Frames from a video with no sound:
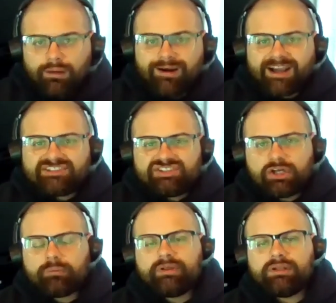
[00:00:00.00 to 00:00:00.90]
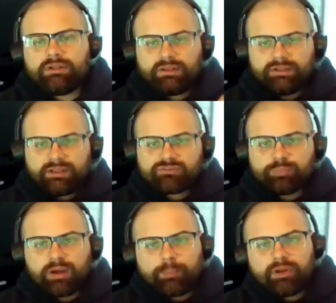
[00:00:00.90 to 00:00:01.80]
All right, gentlemen, the next
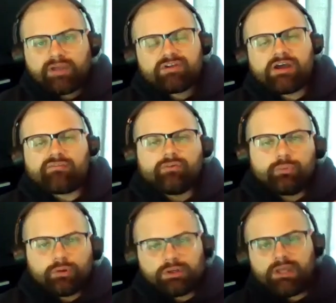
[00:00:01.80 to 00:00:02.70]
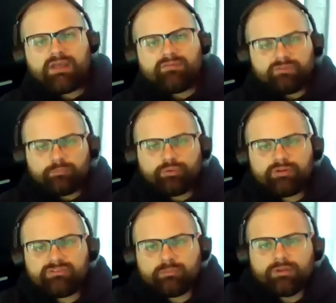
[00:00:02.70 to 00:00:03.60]
property I've got for you, we're going to have some
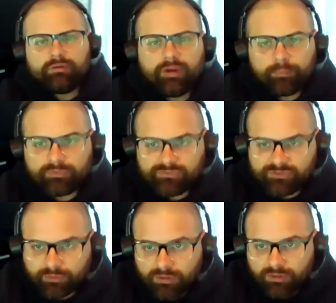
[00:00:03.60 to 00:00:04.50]
pretty similar numbers here.